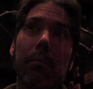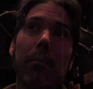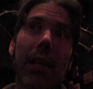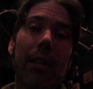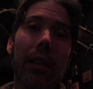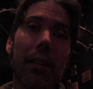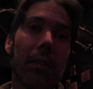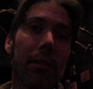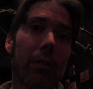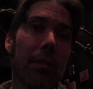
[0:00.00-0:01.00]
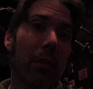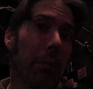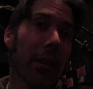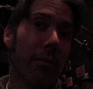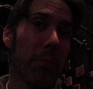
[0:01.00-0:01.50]
making
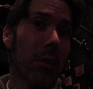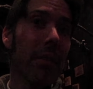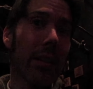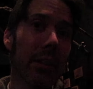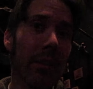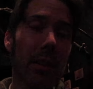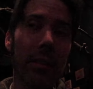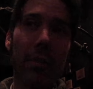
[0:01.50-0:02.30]
something from nothing, that